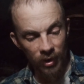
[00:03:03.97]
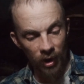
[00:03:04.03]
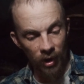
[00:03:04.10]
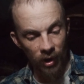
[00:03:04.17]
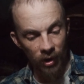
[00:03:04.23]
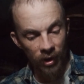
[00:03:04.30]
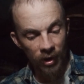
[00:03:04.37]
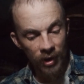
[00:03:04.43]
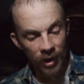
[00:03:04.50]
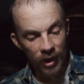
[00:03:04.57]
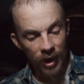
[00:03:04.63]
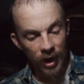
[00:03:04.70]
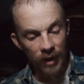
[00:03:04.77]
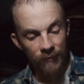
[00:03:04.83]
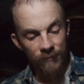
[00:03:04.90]
car
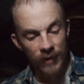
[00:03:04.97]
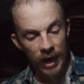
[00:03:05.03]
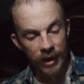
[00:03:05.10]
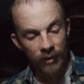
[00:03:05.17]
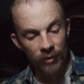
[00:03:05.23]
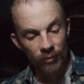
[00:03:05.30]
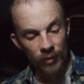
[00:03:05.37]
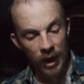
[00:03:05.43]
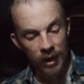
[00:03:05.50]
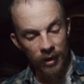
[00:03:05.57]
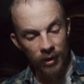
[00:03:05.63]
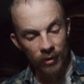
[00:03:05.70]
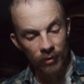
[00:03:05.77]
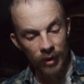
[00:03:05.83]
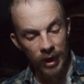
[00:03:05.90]
and finding the
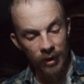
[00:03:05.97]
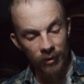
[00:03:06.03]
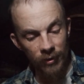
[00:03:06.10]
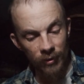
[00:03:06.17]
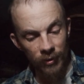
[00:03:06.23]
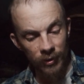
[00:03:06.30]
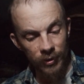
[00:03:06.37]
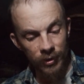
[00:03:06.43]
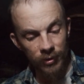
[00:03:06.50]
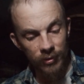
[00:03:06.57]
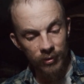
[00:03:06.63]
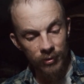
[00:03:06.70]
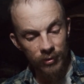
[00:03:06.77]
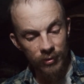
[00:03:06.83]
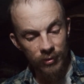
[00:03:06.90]
radio aerial
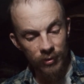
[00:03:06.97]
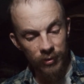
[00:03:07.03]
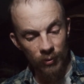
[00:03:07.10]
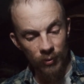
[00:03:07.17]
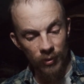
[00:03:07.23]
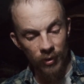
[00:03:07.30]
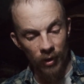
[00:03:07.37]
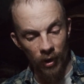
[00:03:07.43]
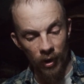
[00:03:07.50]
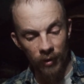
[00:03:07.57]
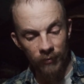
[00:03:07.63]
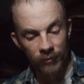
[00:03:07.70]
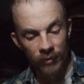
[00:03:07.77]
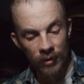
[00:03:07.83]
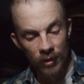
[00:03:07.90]
torn
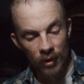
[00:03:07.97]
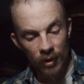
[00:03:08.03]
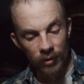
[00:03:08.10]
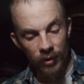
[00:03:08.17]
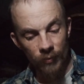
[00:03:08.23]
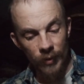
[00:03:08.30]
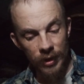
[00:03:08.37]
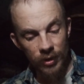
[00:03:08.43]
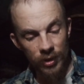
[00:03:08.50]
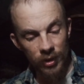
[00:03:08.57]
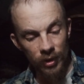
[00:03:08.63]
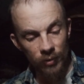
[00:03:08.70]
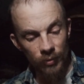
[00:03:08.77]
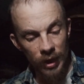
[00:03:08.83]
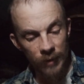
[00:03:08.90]
off, the
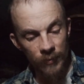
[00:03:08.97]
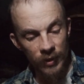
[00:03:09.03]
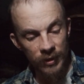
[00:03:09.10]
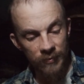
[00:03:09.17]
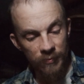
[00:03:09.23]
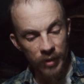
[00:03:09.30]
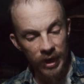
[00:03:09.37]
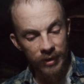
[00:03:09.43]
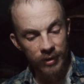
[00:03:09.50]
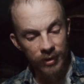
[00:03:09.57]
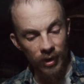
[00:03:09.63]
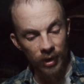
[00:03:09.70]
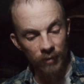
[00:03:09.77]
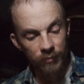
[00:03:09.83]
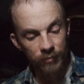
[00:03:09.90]
windshield wipers bent
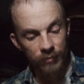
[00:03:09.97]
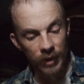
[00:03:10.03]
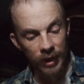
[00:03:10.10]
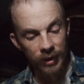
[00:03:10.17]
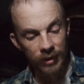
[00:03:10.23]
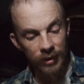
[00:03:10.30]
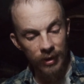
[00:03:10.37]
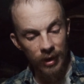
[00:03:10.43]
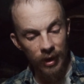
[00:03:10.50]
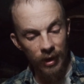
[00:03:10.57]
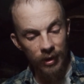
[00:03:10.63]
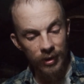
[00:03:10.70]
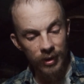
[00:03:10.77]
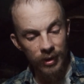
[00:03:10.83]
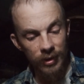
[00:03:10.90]
up like
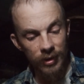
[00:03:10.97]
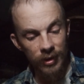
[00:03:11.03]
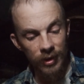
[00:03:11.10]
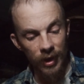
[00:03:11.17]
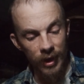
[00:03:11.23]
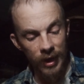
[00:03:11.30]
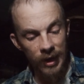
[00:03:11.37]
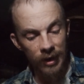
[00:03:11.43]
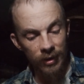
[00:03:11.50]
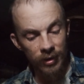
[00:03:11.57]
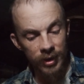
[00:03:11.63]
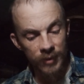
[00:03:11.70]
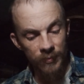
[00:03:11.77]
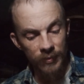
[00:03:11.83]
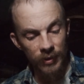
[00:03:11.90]
in the air
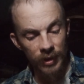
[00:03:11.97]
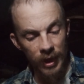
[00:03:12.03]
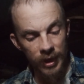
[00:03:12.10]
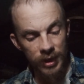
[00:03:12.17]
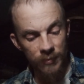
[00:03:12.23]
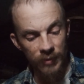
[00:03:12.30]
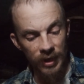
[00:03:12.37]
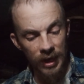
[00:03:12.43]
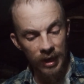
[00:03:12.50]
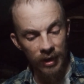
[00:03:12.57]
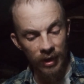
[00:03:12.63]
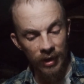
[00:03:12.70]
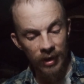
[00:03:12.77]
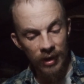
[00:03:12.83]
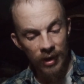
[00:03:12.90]
like
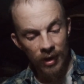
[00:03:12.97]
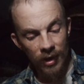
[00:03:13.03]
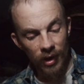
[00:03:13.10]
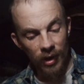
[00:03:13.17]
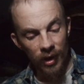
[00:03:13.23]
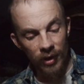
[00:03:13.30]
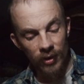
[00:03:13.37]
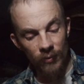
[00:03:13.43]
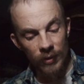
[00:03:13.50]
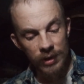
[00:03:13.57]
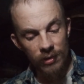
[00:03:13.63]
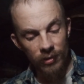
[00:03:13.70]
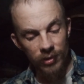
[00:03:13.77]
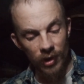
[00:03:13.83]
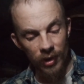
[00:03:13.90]
spaghetti, and the
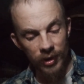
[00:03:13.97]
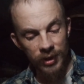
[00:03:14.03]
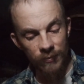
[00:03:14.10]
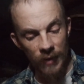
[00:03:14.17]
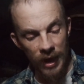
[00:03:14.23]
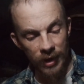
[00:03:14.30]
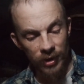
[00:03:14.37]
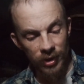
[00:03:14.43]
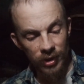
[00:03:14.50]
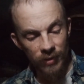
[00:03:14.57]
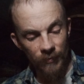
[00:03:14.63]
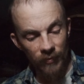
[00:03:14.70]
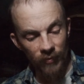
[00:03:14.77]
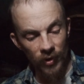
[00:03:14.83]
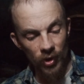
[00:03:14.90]
windows all smashed,
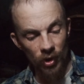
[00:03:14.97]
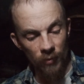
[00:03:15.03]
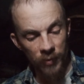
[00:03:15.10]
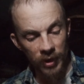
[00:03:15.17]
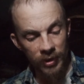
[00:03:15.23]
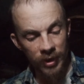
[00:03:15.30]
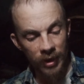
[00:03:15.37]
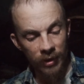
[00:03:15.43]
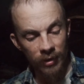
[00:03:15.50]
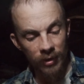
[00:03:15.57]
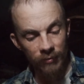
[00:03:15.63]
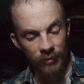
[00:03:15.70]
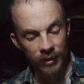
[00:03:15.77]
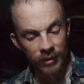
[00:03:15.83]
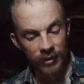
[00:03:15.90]
for no particular
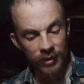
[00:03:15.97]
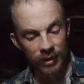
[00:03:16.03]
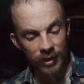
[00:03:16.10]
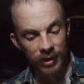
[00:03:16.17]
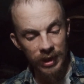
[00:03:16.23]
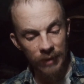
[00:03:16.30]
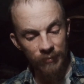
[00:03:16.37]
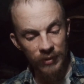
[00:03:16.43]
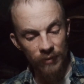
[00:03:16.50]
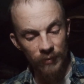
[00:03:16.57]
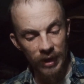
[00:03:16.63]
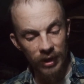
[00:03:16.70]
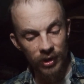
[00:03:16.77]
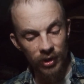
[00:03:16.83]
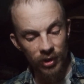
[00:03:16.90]
reason except to
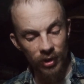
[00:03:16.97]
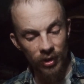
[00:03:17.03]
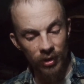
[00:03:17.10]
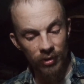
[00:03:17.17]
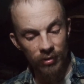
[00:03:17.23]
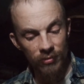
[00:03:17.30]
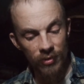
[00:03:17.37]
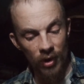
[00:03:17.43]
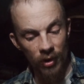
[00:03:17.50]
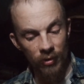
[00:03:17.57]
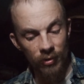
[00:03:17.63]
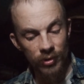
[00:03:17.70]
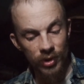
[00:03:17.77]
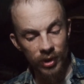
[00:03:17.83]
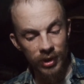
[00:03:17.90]
make sure you
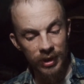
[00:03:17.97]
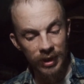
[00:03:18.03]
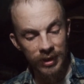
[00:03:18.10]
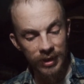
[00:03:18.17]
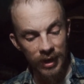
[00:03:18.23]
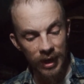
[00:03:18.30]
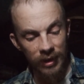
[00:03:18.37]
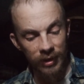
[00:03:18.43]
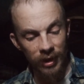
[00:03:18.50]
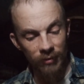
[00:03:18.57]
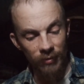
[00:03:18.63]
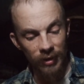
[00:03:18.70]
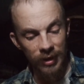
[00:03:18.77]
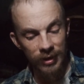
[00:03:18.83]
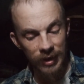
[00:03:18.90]
know just exactly
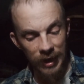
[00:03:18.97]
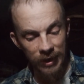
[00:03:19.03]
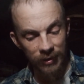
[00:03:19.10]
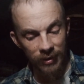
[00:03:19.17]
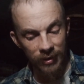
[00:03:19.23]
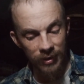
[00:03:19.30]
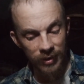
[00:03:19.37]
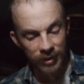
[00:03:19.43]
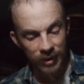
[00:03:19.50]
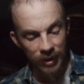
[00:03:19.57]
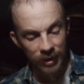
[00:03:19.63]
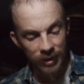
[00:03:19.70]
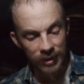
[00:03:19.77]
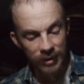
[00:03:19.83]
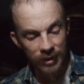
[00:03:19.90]
where it's at these
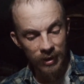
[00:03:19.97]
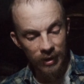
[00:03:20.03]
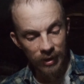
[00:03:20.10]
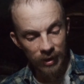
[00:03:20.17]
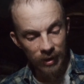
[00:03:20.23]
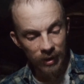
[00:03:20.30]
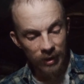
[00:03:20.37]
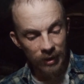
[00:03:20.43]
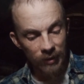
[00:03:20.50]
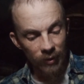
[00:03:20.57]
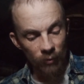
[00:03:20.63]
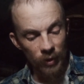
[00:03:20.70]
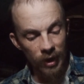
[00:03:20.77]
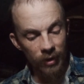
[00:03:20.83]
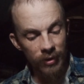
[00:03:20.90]
days.
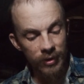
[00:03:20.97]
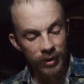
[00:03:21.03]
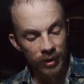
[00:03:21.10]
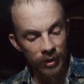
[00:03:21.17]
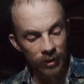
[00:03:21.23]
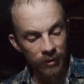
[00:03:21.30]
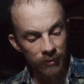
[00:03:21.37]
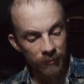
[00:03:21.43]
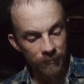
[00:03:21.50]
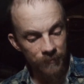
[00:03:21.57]
Where indeed?